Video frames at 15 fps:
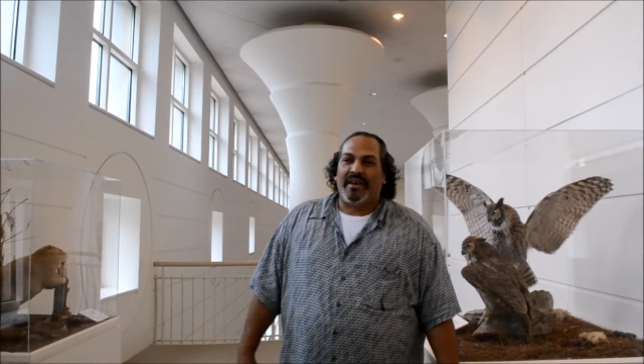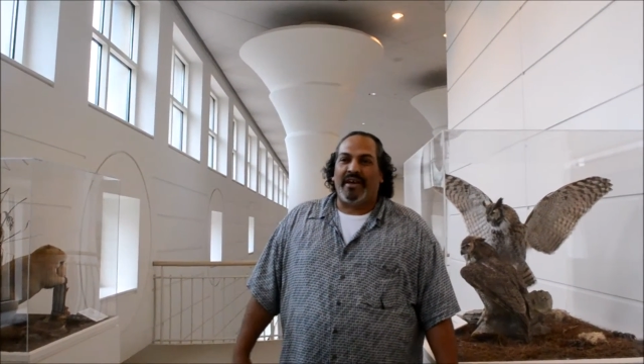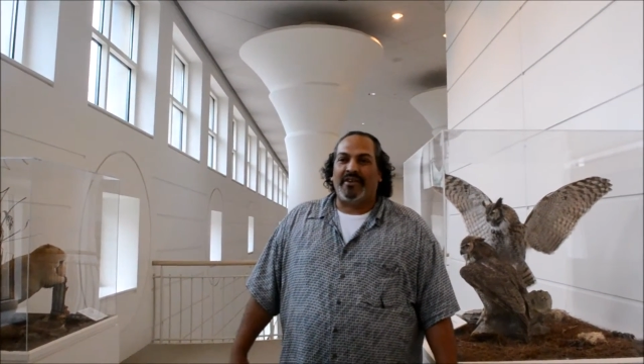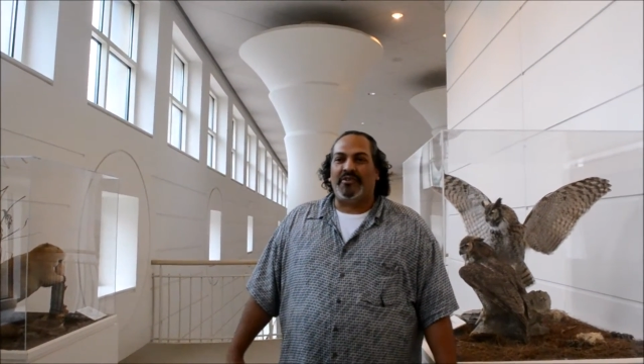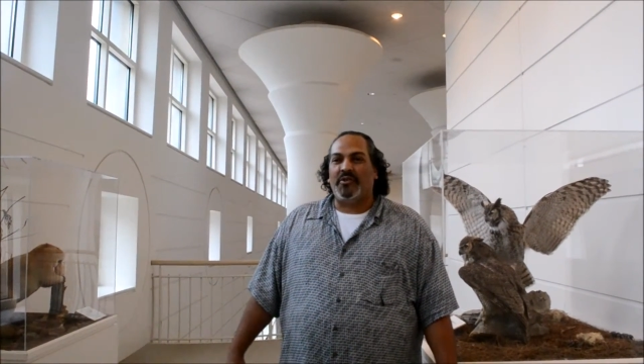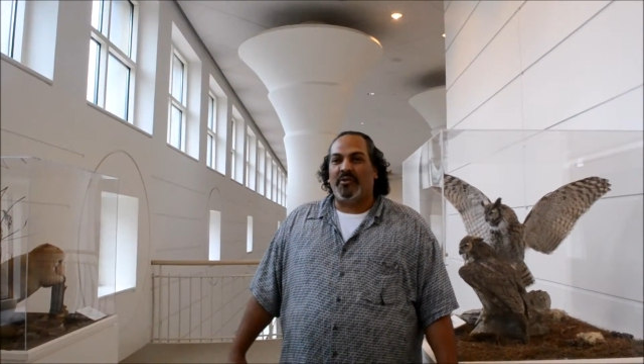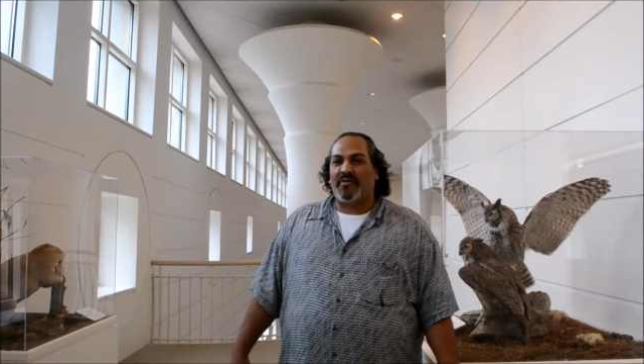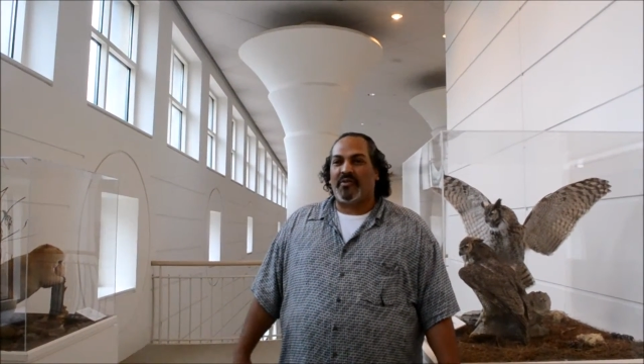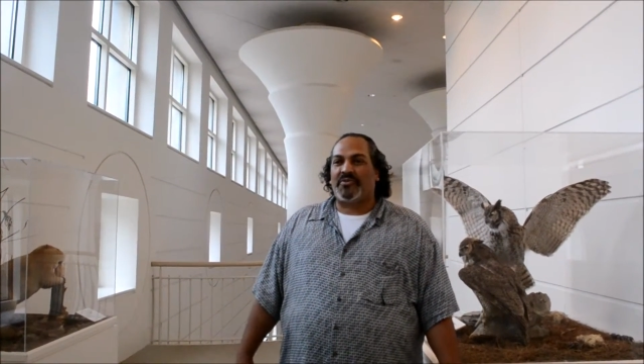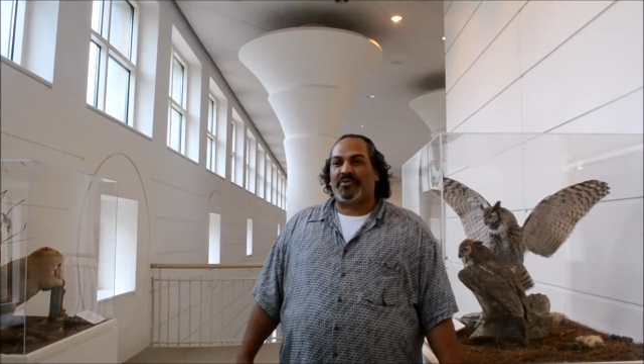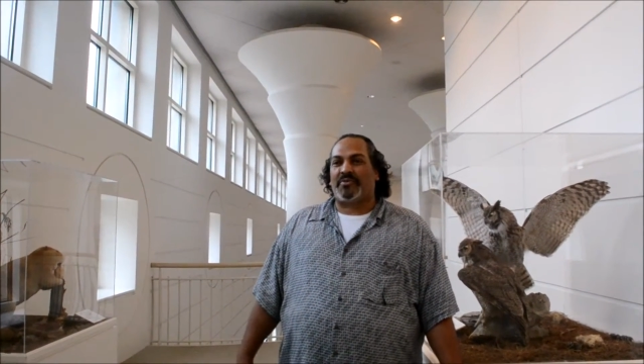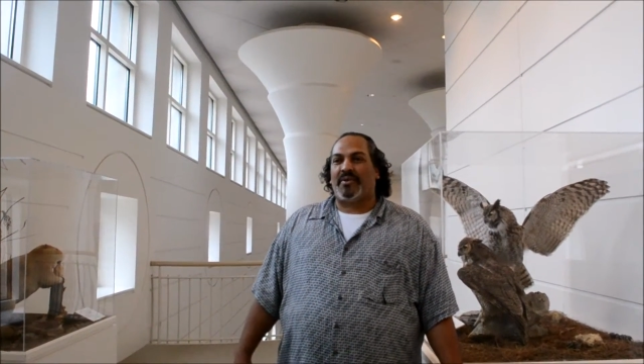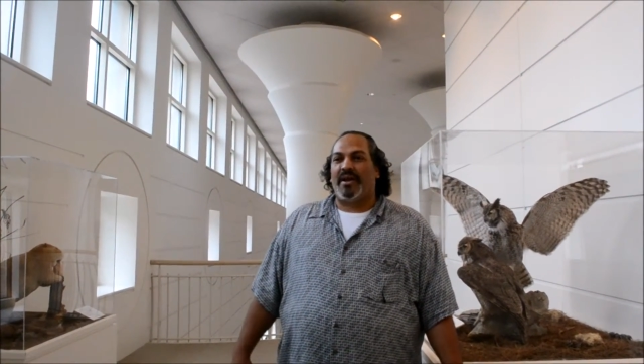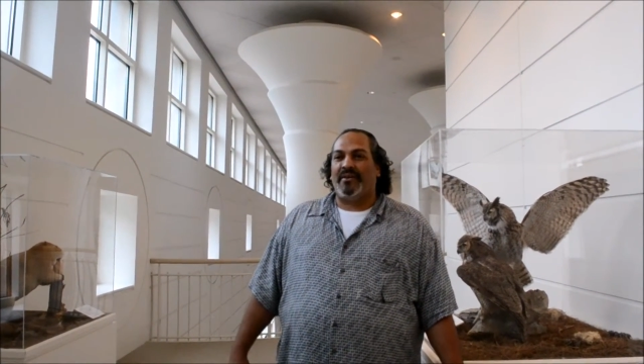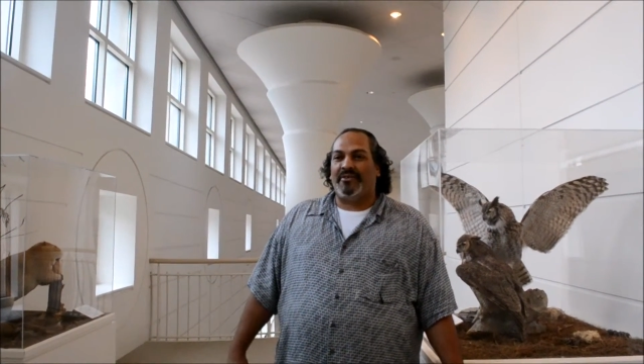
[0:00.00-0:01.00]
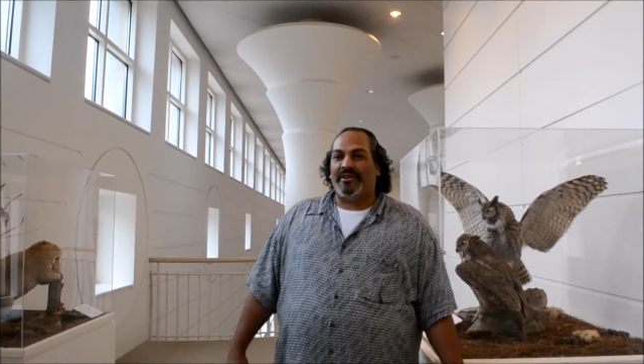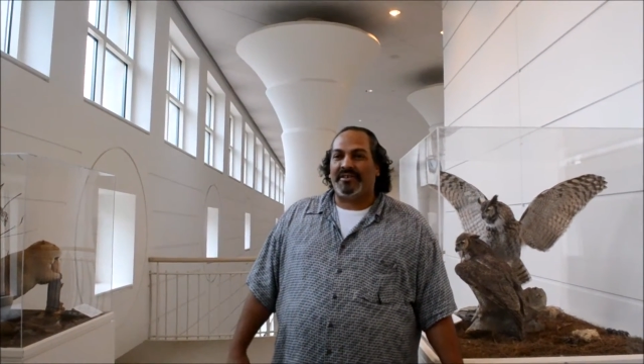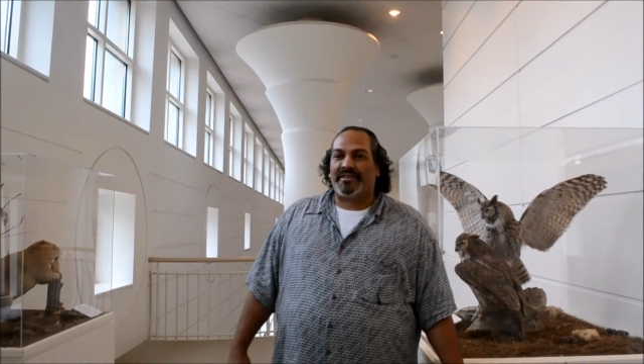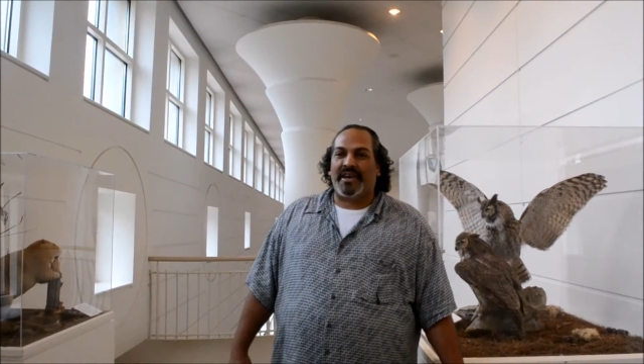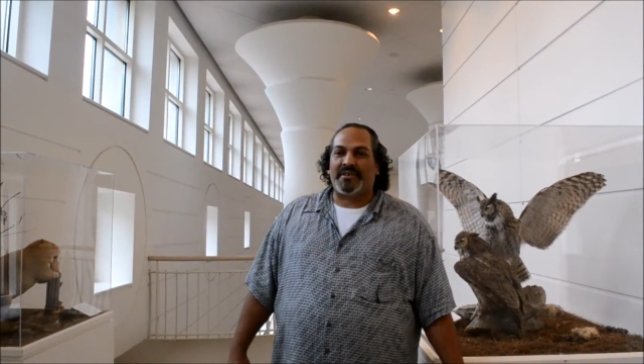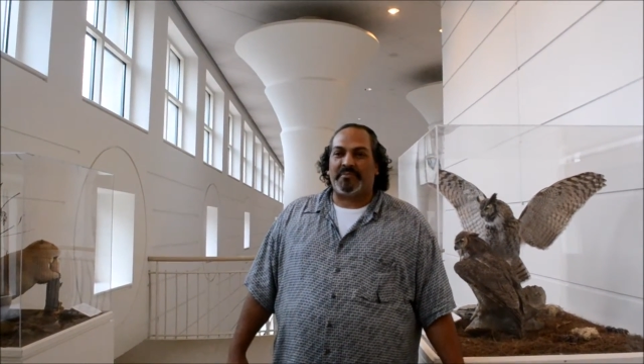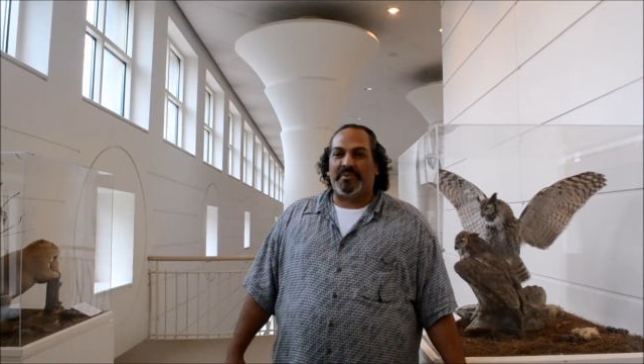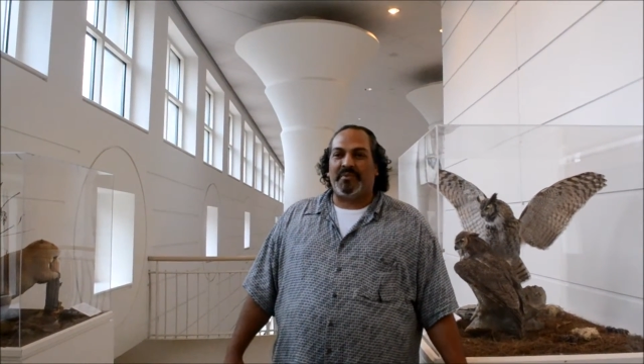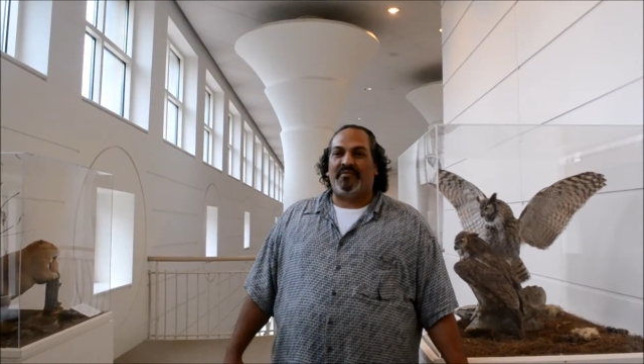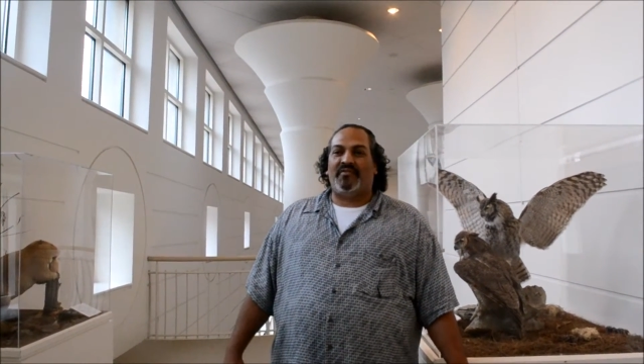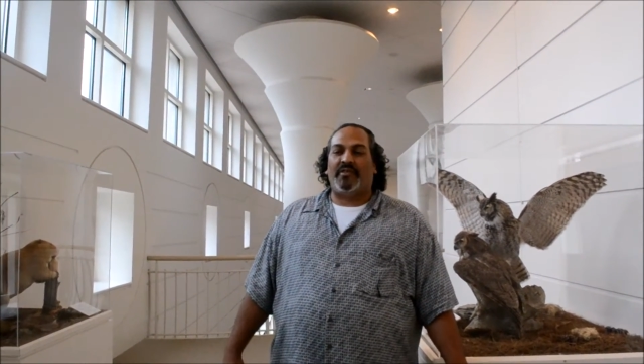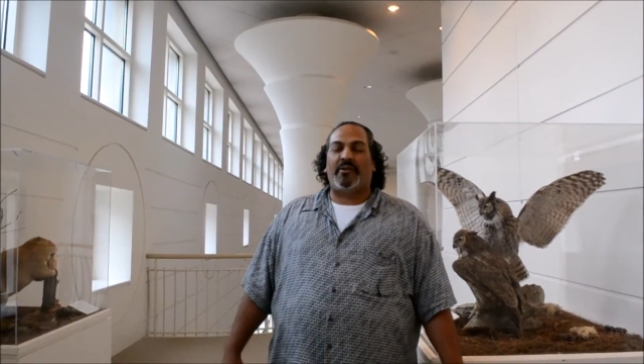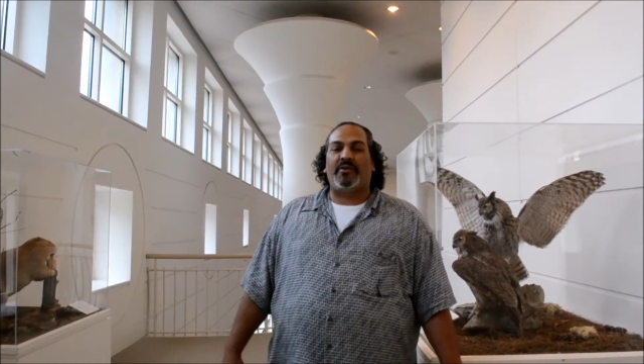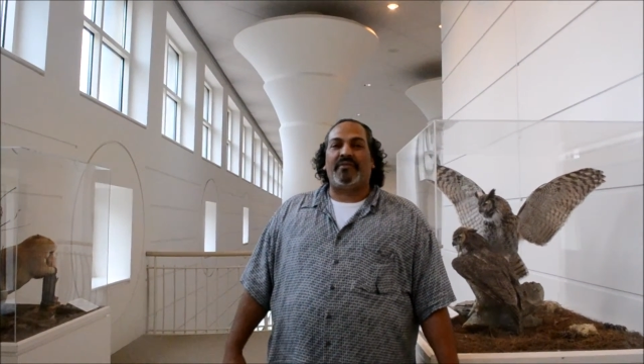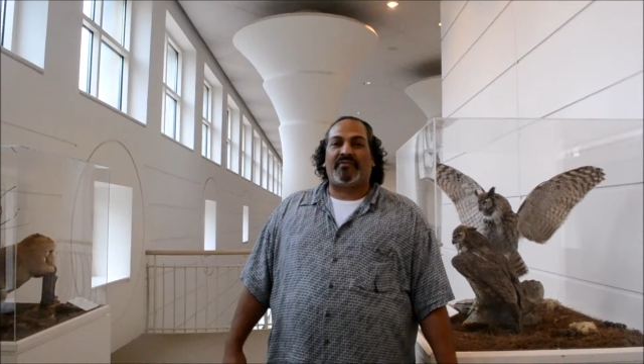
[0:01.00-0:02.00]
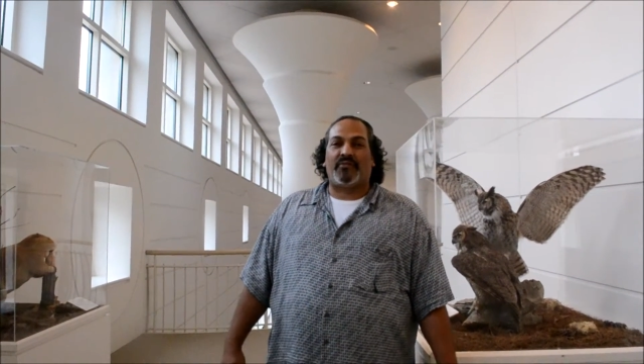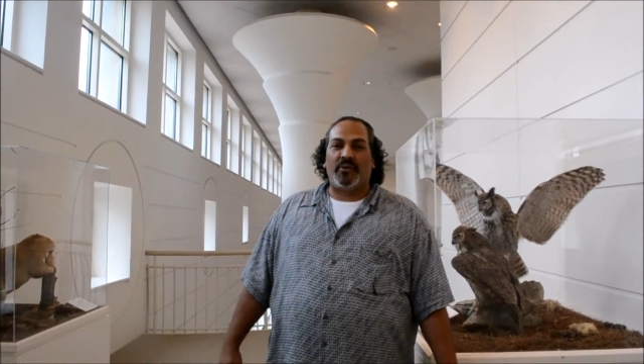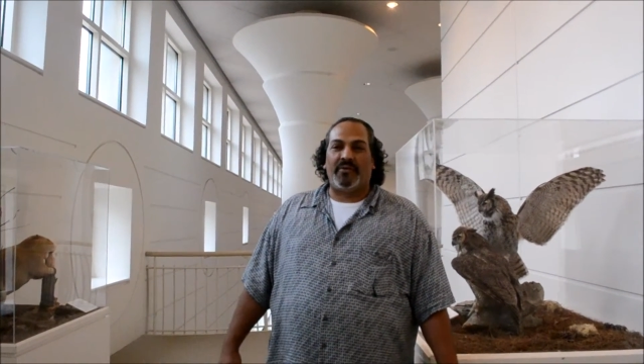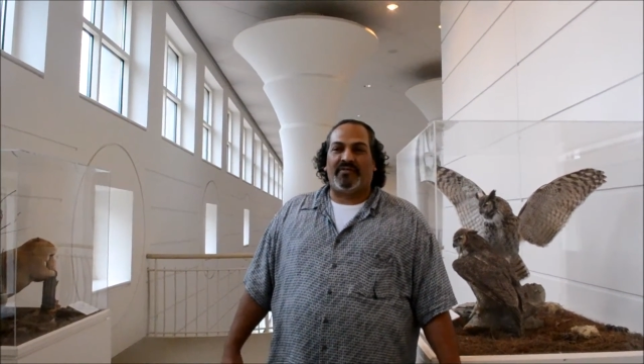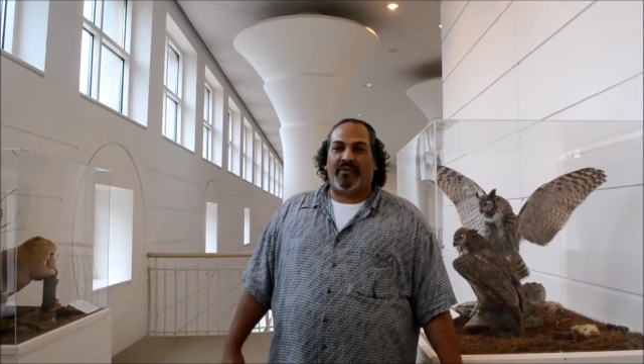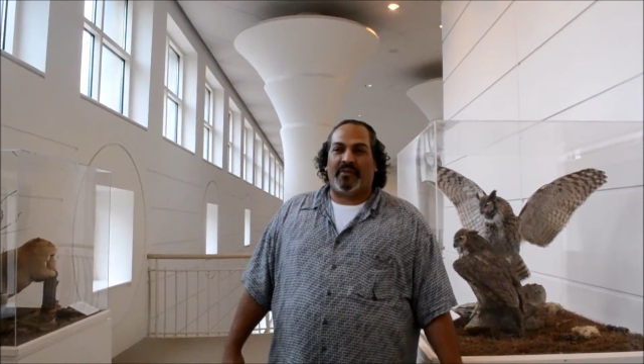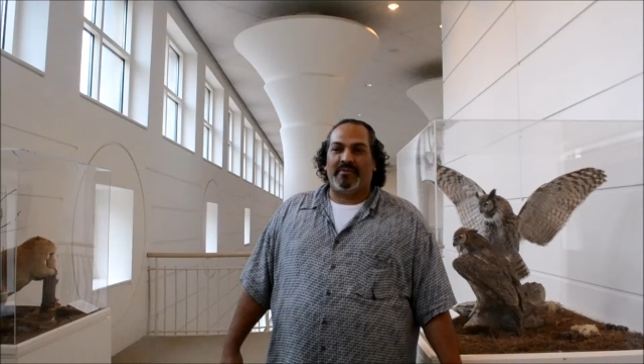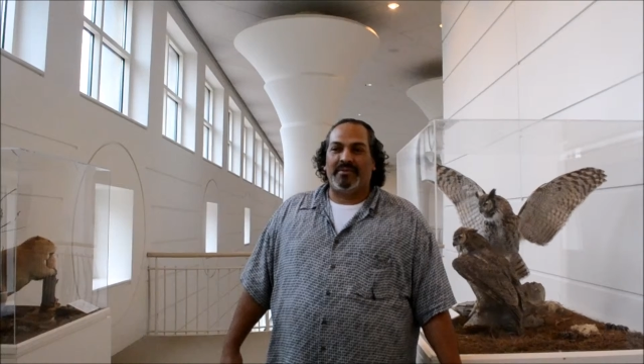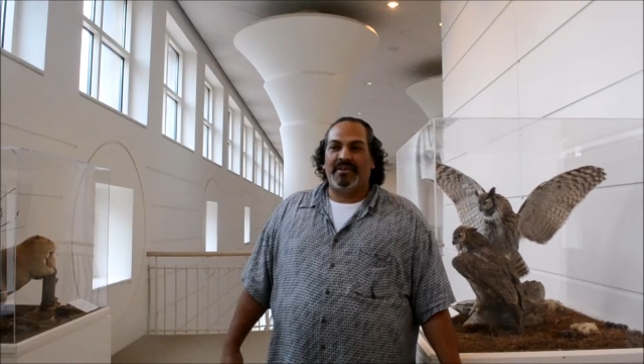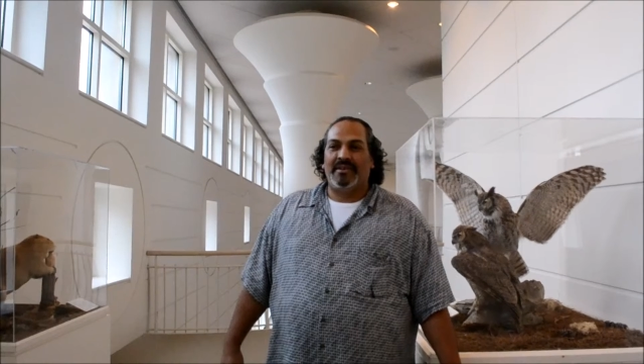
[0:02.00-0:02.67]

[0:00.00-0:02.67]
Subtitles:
and the universe around us has been very fruitful.